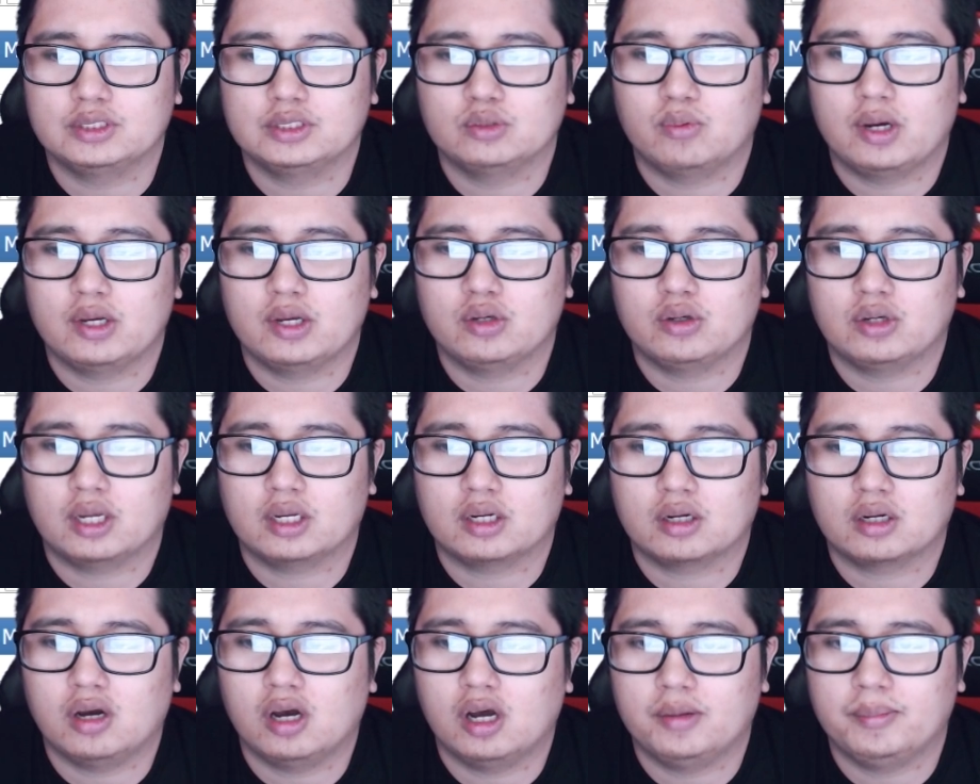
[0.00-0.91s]
why you get
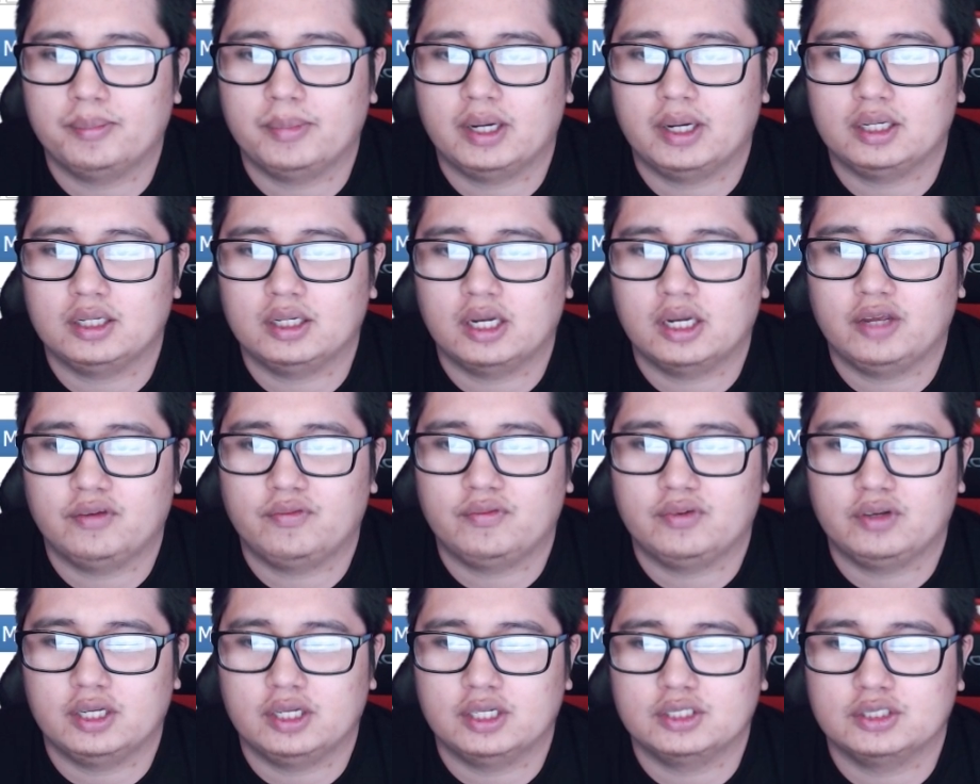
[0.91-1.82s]
combat knife
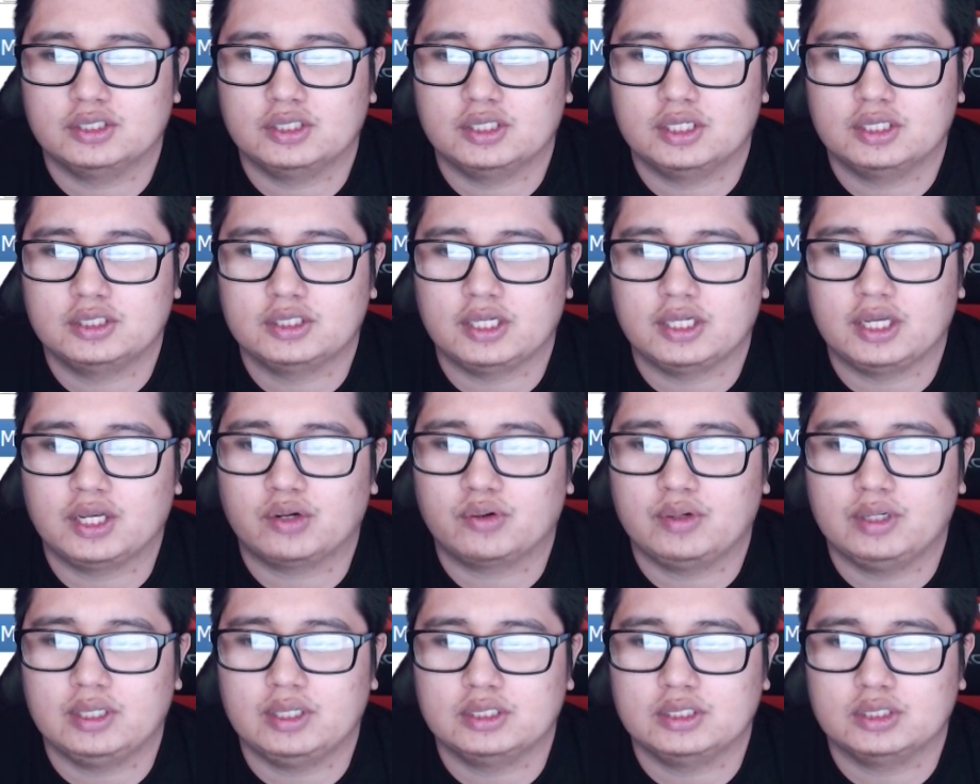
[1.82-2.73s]
is this
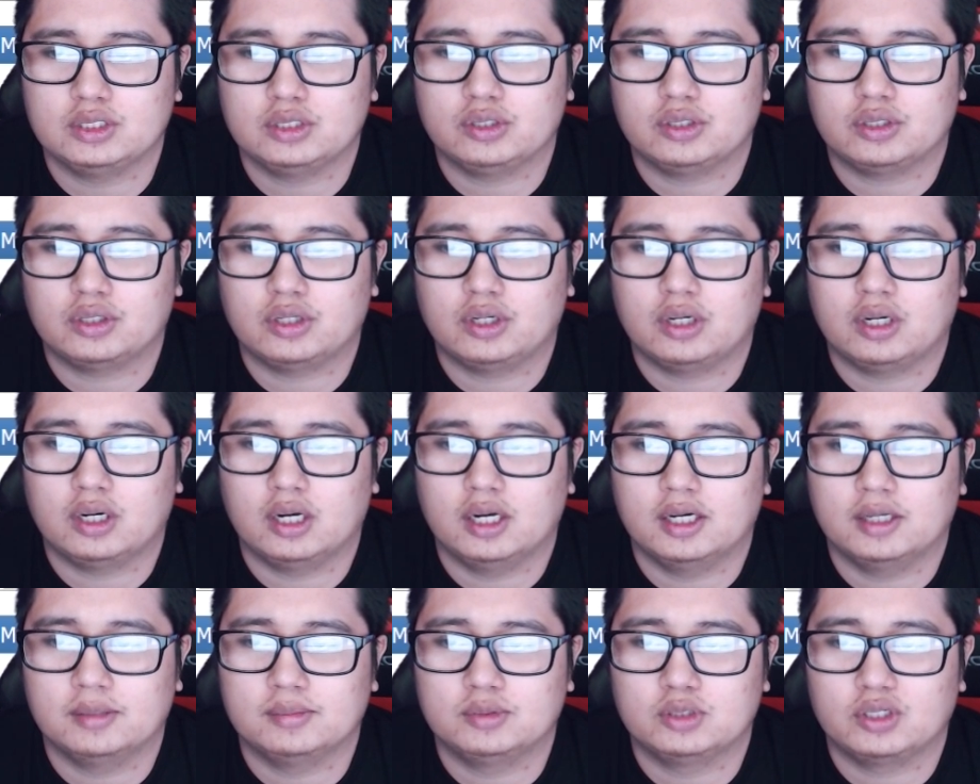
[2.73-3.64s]
increases your
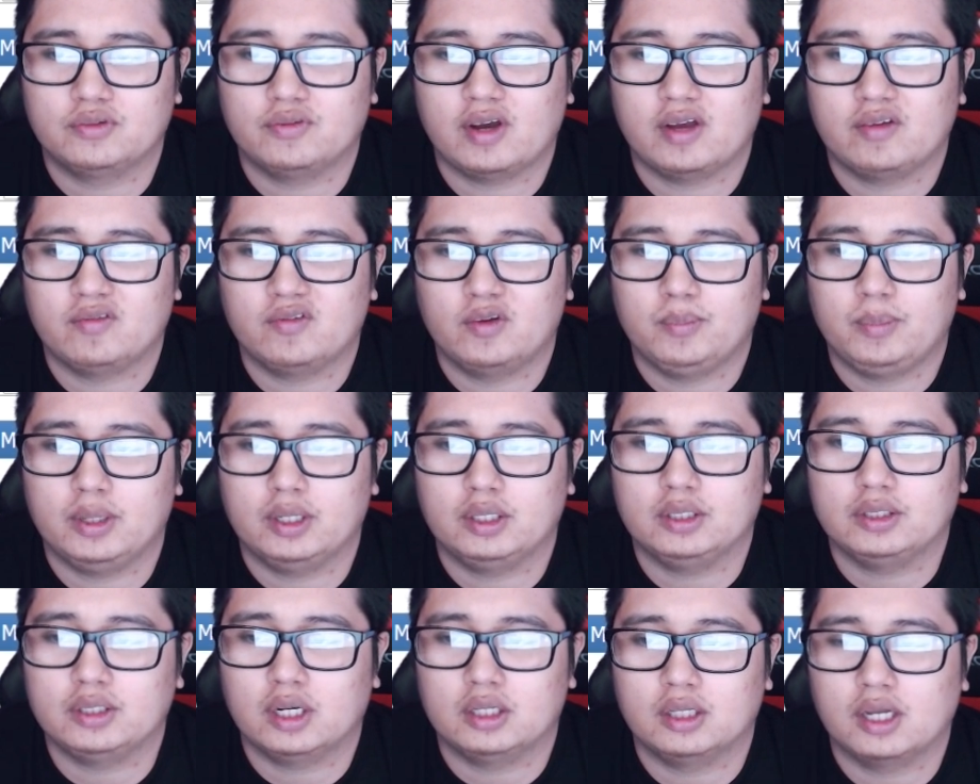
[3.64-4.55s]

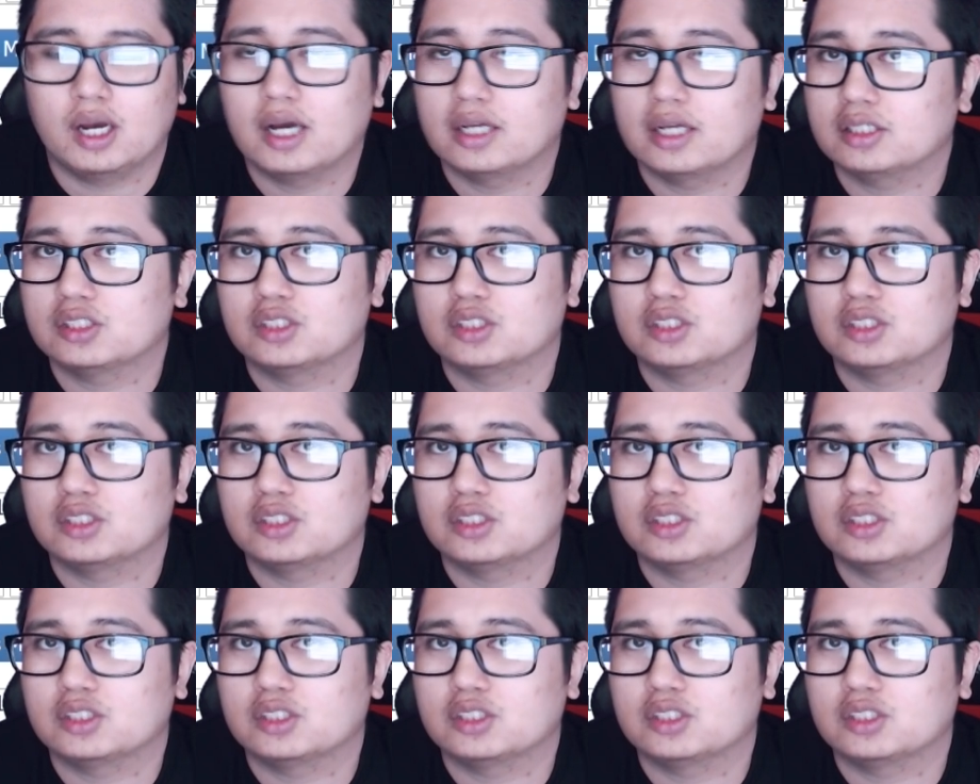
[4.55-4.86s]
survivability a lot,